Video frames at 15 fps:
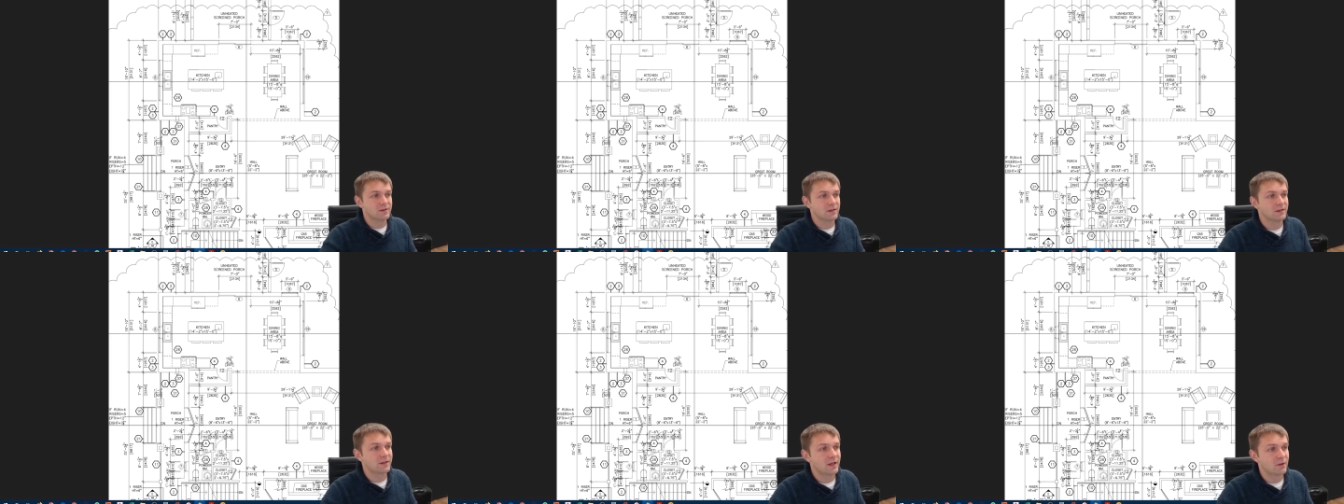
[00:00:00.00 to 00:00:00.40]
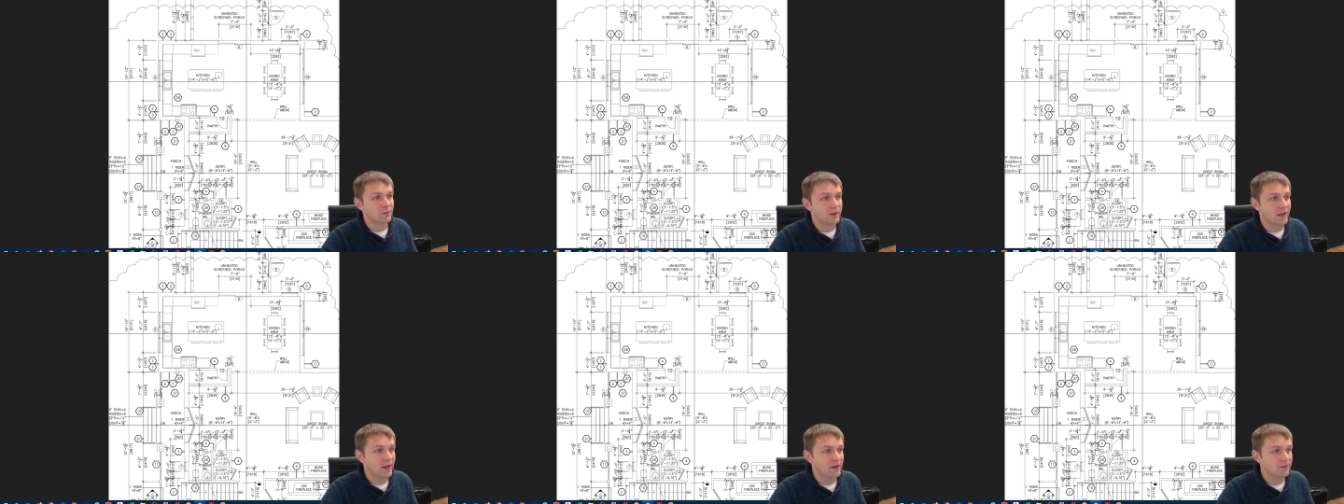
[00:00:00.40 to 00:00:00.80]
And then we
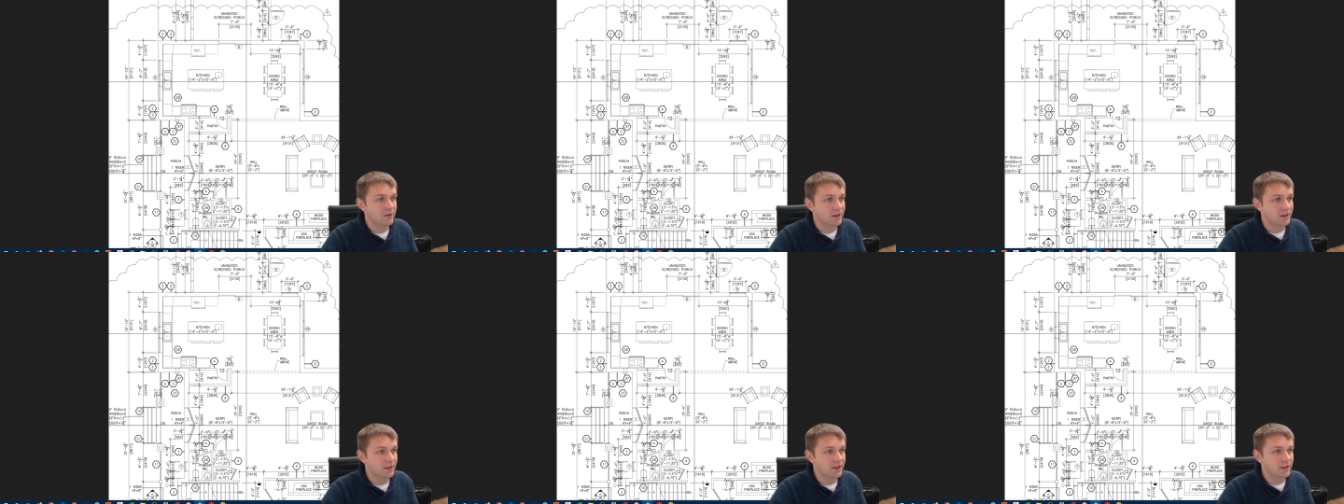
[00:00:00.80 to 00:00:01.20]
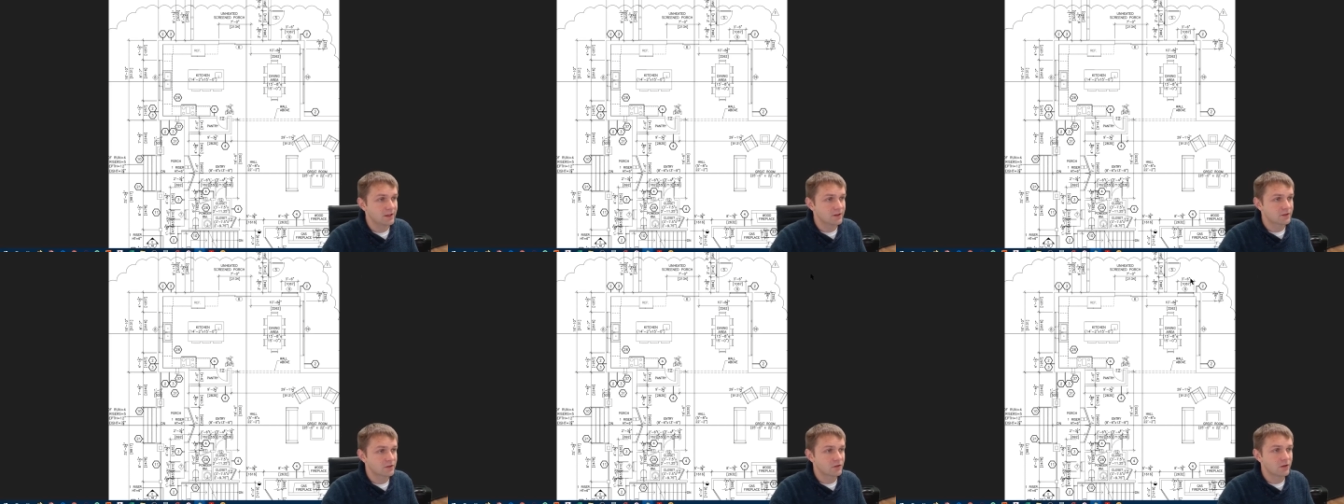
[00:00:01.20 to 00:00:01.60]
have unheated
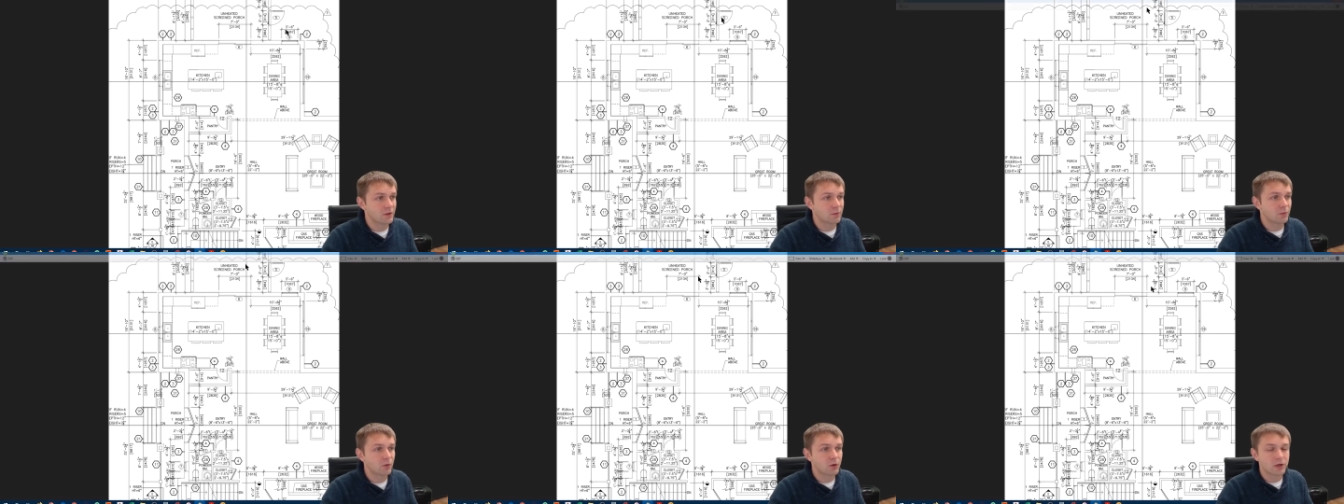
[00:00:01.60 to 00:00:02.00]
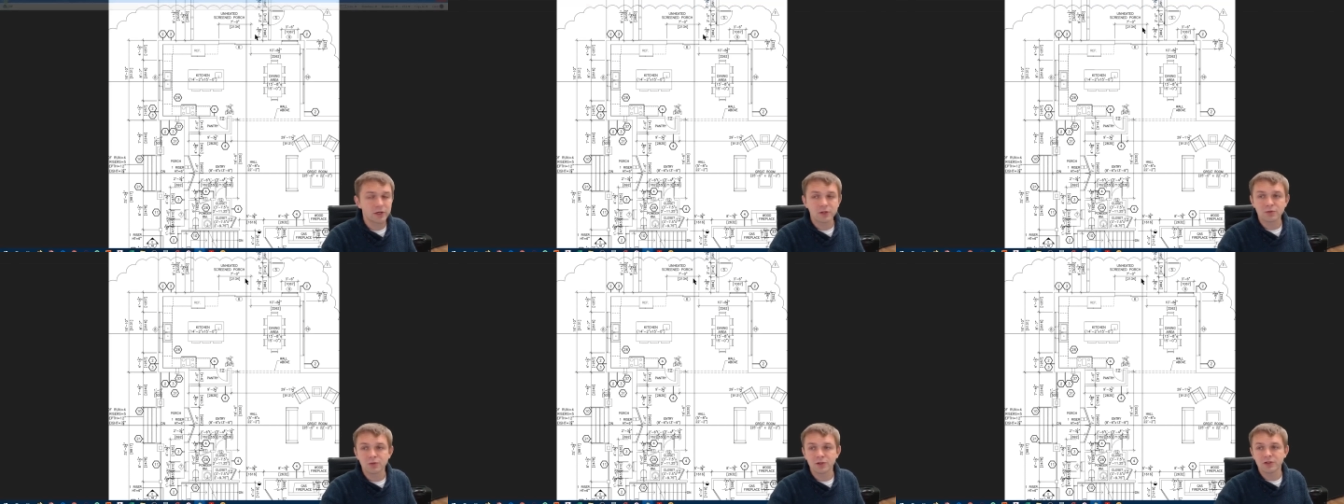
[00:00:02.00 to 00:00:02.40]
screen porch,
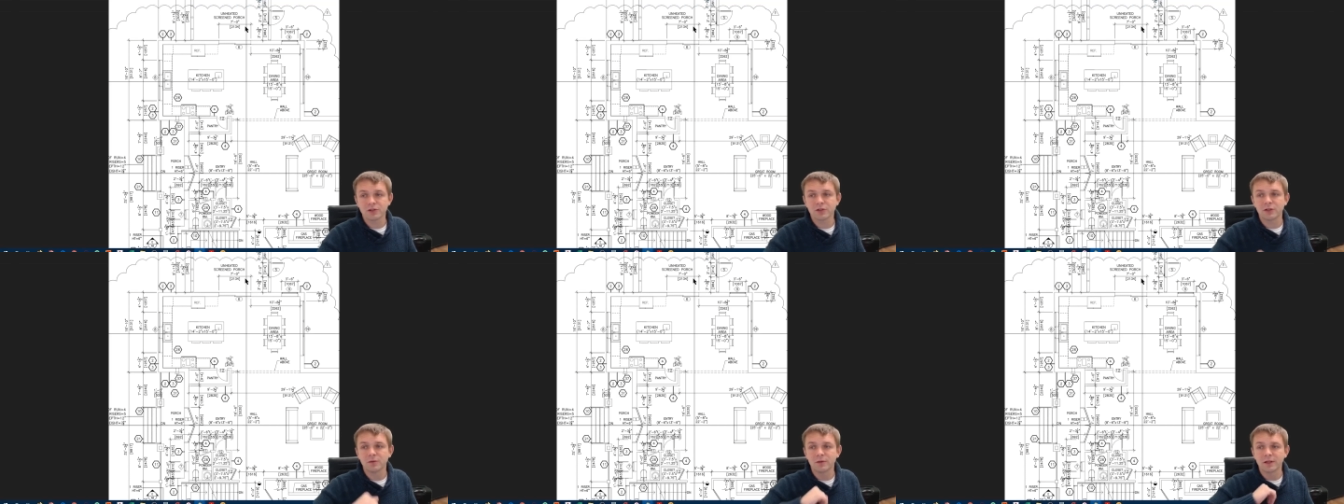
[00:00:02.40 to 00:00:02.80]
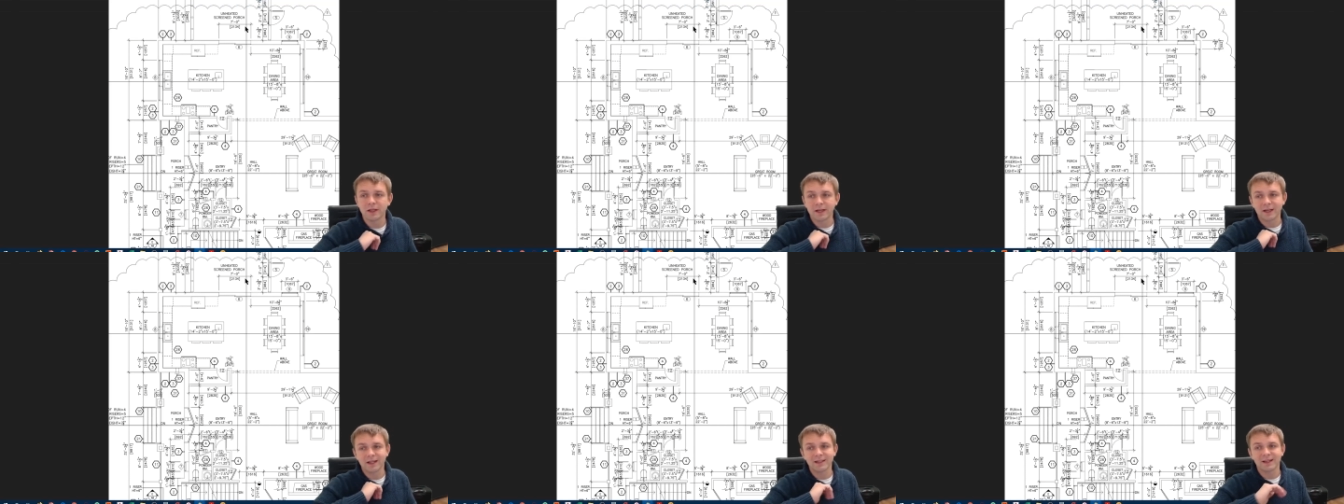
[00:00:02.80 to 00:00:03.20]
which is going to be
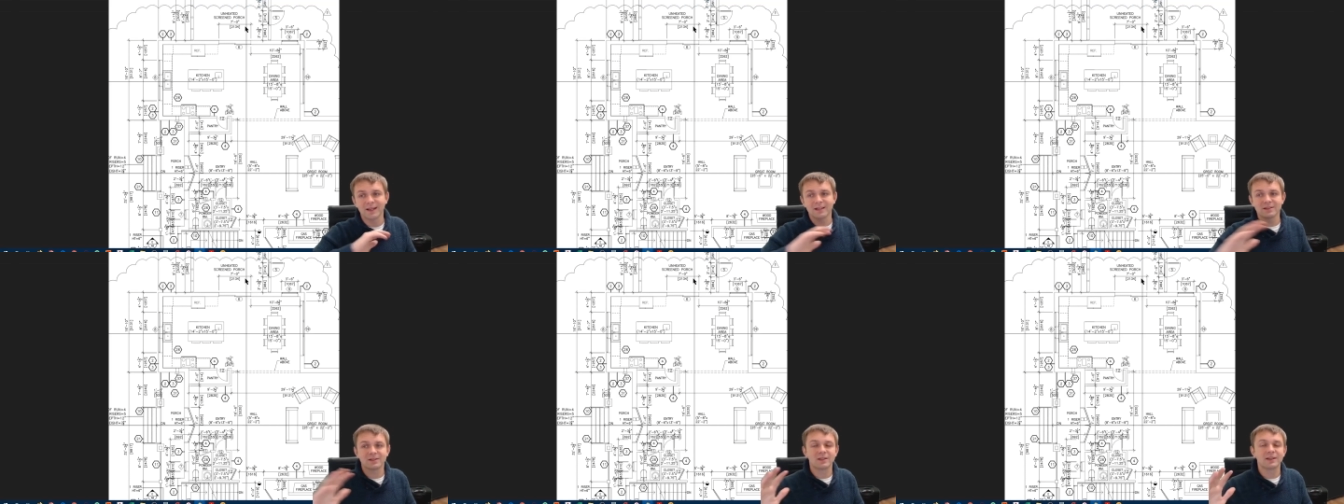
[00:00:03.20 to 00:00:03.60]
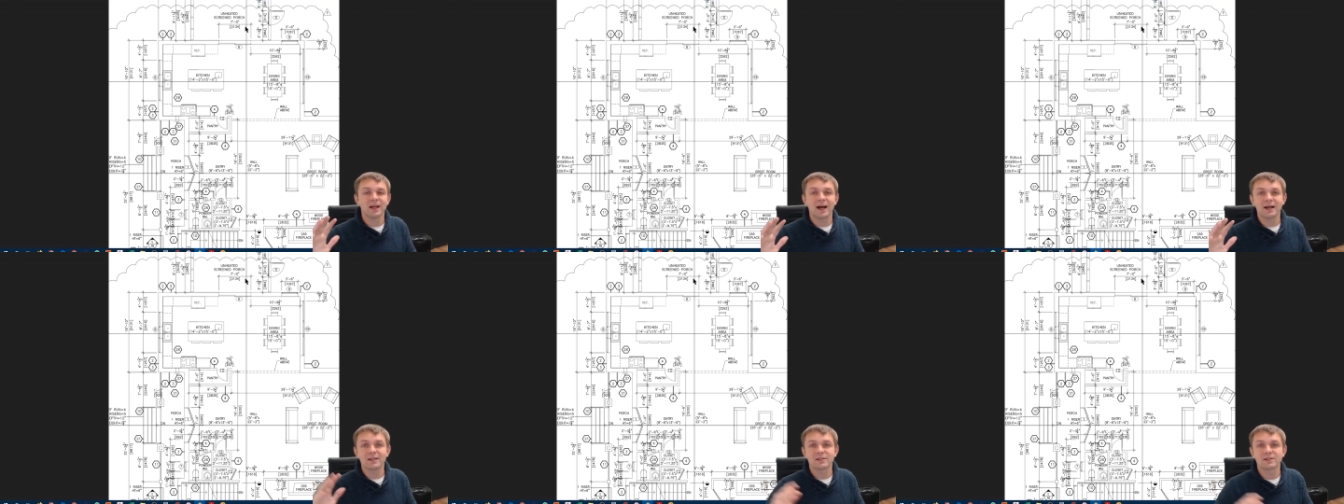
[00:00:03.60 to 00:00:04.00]
like a nice
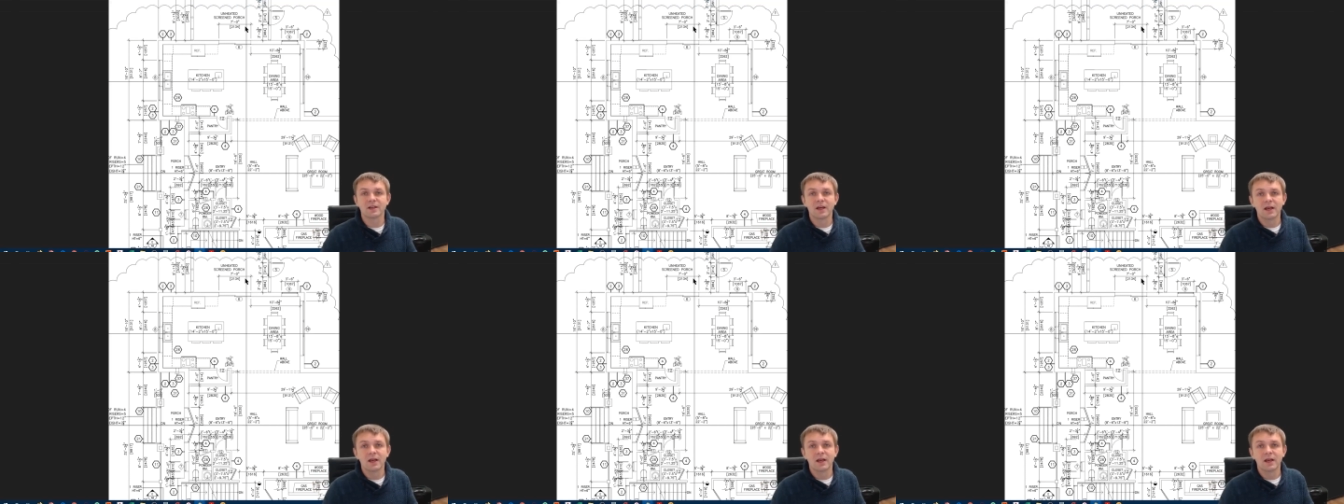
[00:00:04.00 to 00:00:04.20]
glass